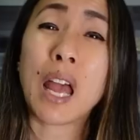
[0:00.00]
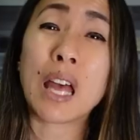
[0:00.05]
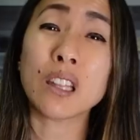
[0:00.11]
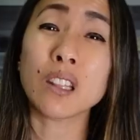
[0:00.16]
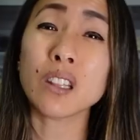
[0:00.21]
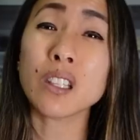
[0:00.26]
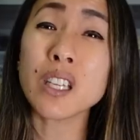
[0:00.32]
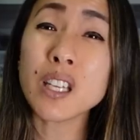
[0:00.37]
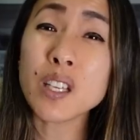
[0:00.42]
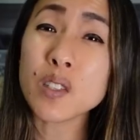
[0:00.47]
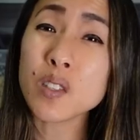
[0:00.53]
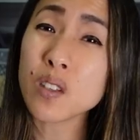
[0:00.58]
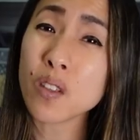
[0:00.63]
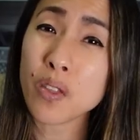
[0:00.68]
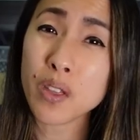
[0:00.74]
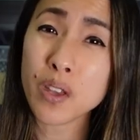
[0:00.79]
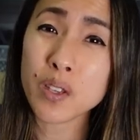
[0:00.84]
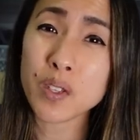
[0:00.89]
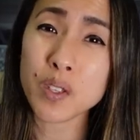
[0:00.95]
at
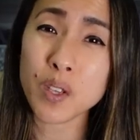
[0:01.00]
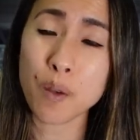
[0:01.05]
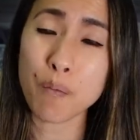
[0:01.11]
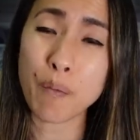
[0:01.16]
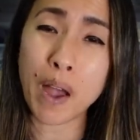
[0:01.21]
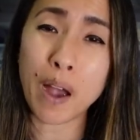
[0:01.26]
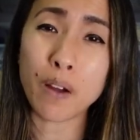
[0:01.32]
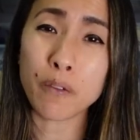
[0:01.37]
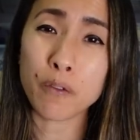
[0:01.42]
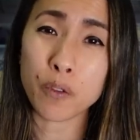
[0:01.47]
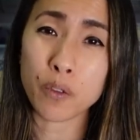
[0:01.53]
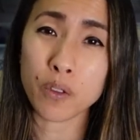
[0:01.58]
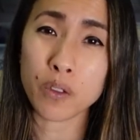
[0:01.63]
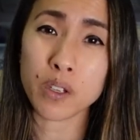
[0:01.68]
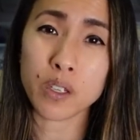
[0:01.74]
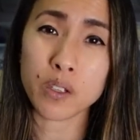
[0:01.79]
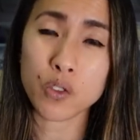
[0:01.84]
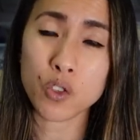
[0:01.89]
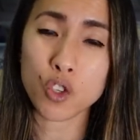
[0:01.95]
least this amount for
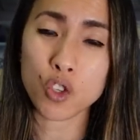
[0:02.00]
these